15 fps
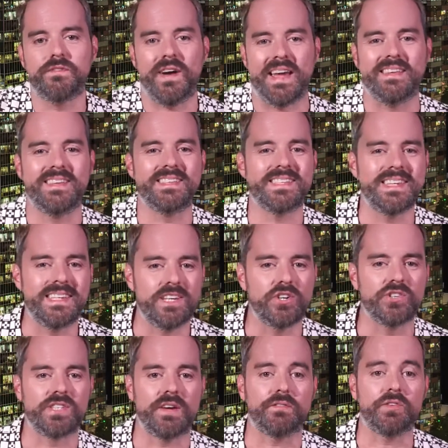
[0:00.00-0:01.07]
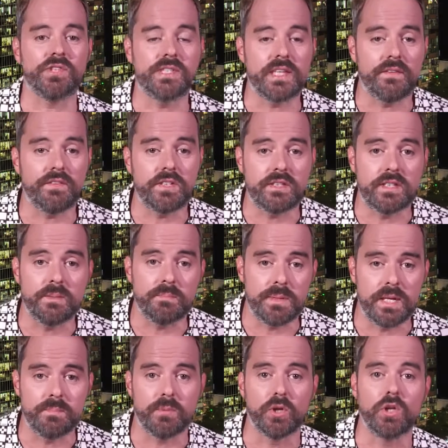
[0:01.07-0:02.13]
violence in years after 17
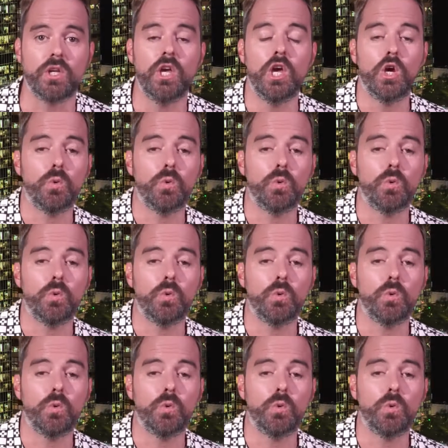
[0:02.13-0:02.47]
people